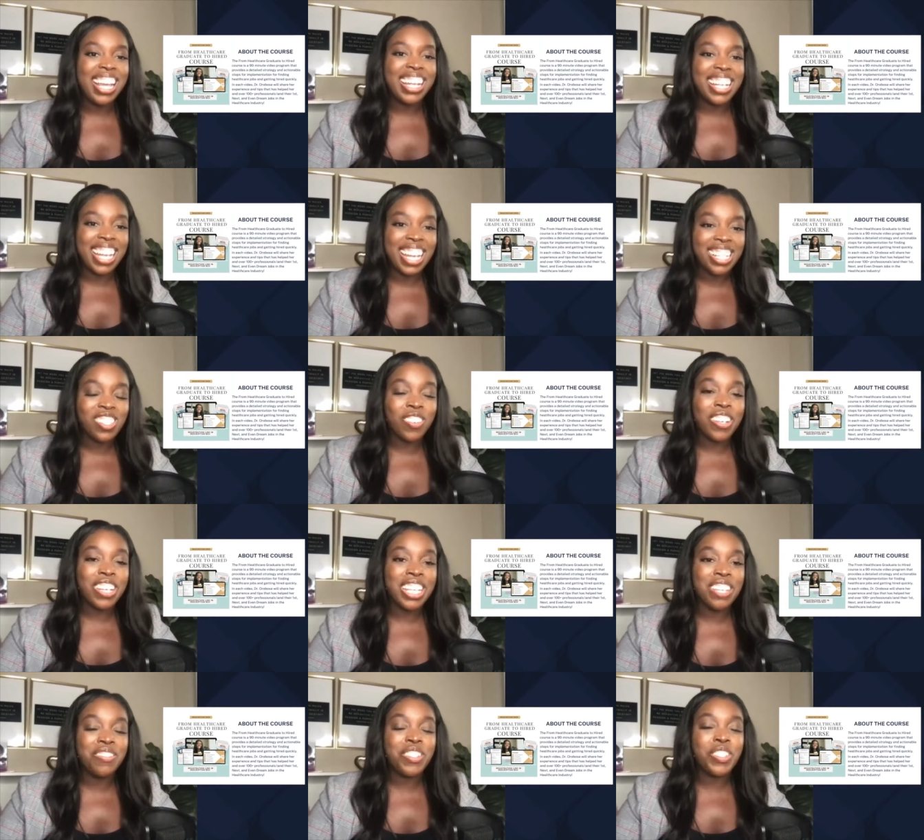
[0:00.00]
next, or
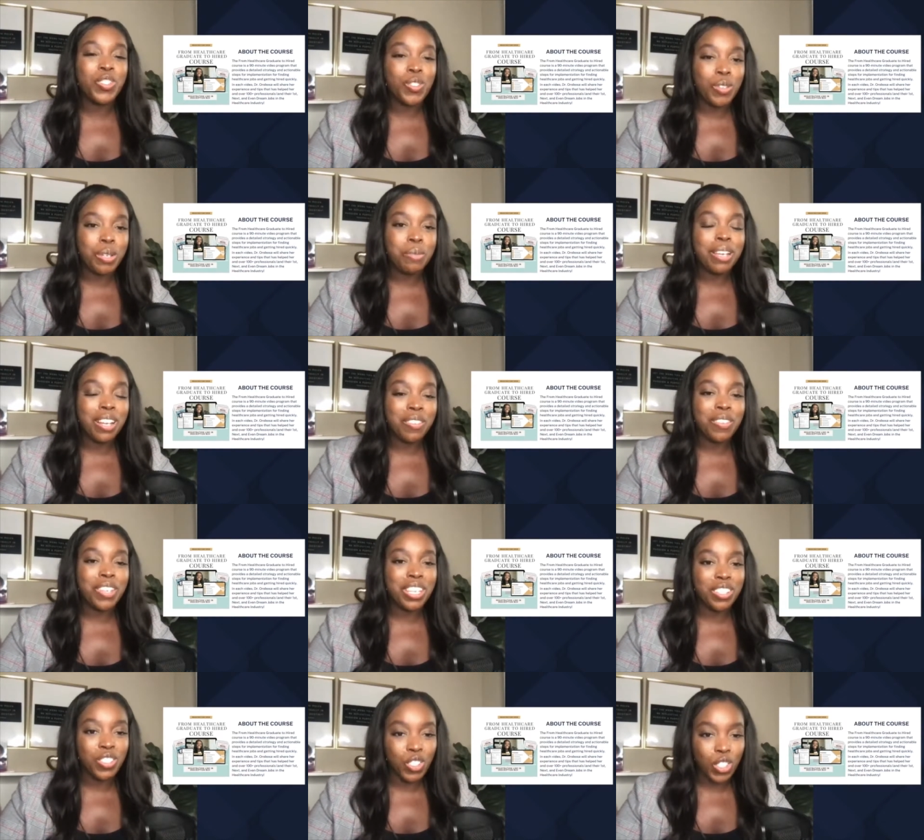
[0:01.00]
even dream
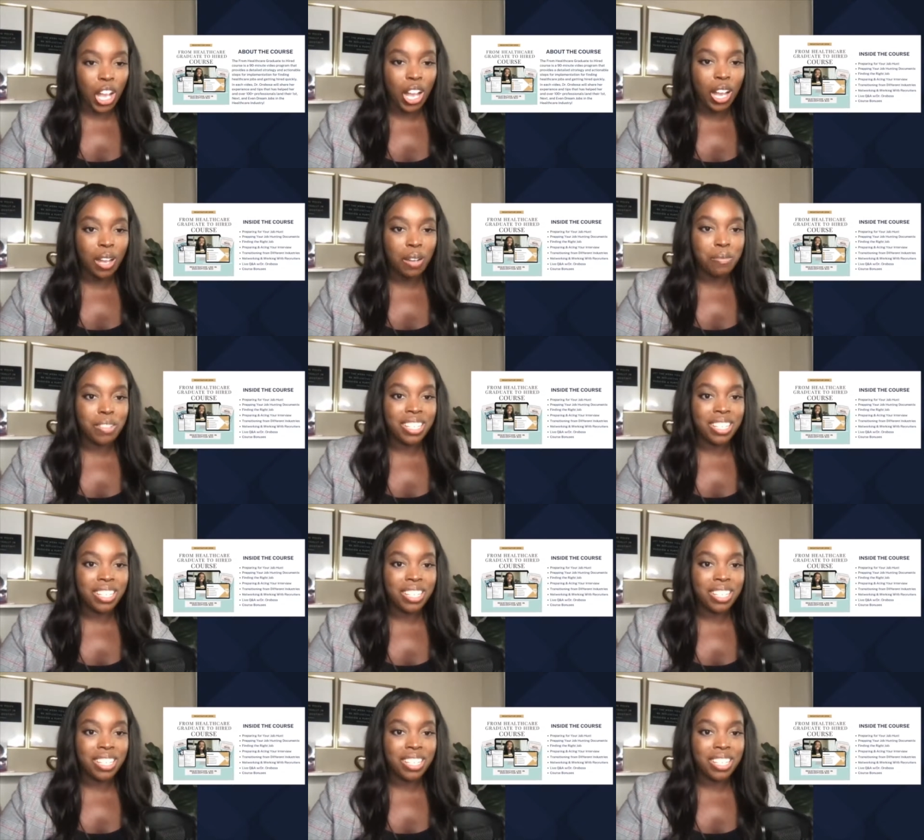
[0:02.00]
healthcare job.